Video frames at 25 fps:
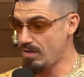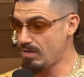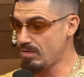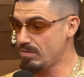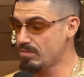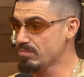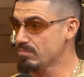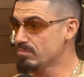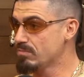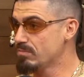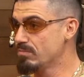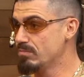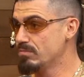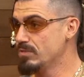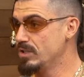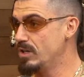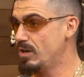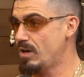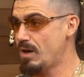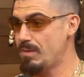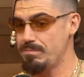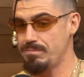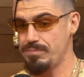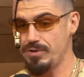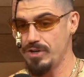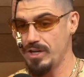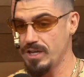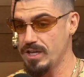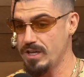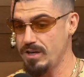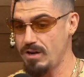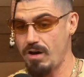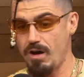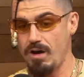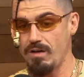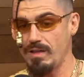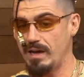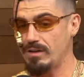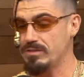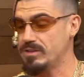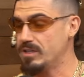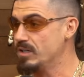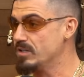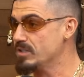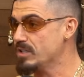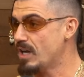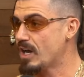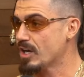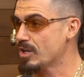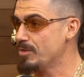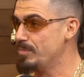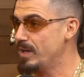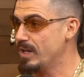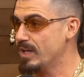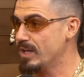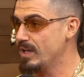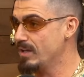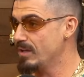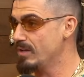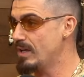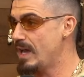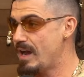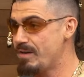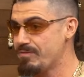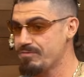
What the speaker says: I'm putting it all out there, documenting